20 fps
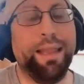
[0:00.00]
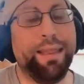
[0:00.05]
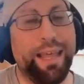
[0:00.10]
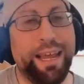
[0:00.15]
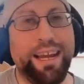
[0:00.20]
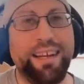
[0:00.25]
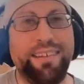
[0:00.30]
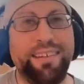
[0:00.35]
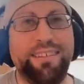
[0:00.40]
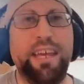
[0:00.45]

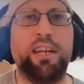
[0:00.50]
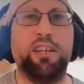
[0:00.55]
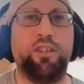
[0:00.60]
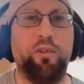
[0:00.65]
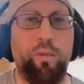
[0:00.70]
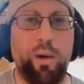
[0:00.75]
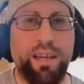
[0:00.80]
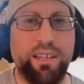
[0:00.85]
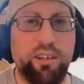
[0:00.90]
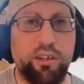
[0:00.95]
like I said, it's the
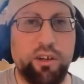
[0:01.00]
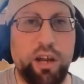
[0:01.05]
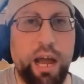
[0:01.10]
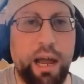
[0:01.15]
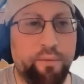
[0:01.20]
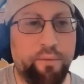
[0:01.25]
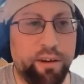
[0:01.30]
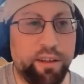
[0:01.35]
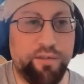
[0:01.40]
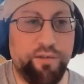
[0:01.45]
Western
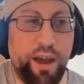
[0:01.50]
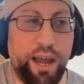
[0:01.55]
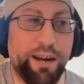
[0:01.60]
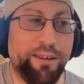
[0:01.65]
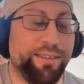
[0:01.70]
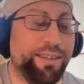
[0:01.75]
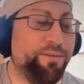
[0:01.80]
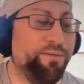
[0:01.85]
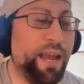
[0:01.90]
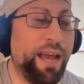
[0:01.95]
Conference
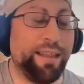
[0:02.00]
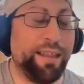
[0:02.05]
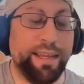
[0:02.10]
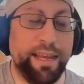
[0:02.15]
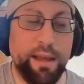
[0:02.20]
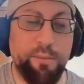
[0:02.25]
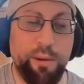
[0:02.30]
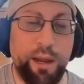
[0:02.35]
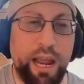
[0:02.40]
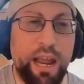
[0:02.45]
Finals, if not the
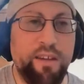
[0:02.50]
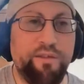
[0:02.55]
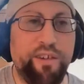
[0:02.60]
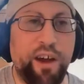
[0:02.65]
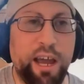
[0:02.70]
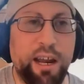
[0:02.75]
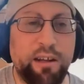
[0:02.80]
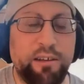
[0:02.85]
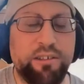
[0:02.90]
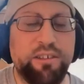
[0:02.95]
NBA
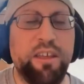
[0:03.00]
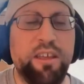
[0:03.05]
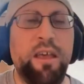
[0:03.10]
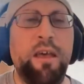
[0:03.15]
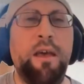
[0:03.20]
Finals,